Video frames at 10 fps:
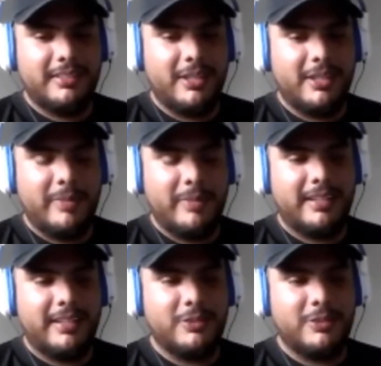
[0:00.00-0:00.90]
back
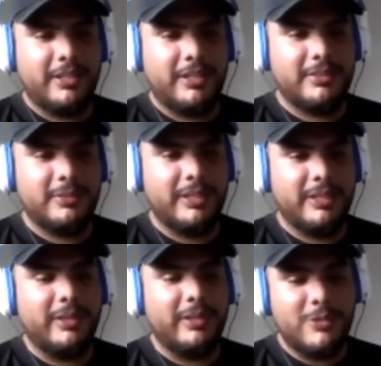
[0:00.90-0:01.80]
line, to be honest. We have
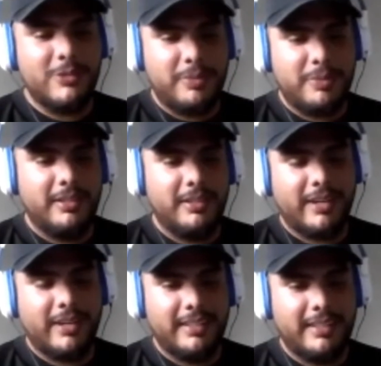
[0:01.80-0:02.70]
LGP, Reyes,